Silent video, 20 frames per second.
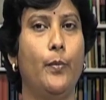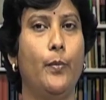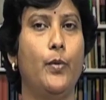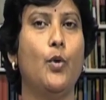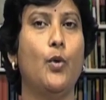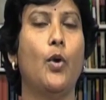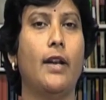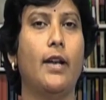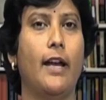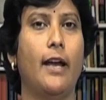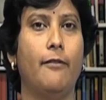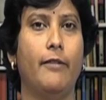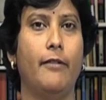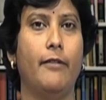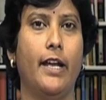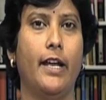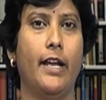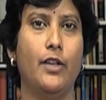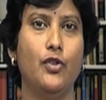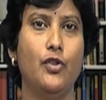you all have
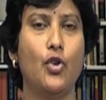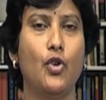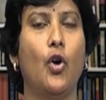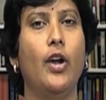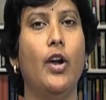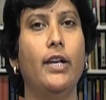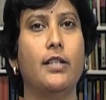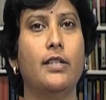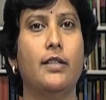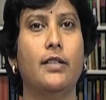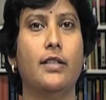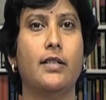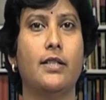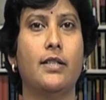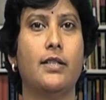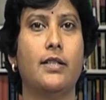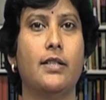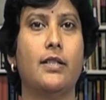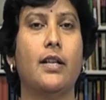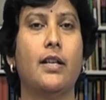enjoyed
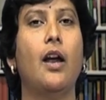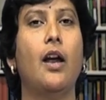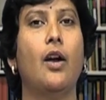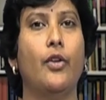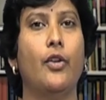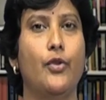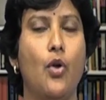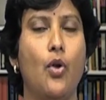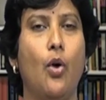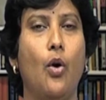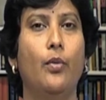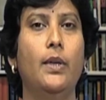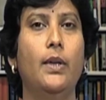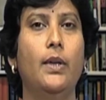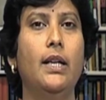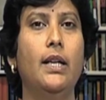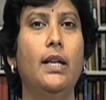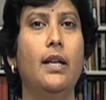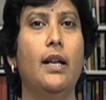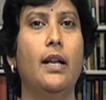this
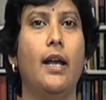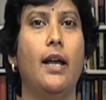novel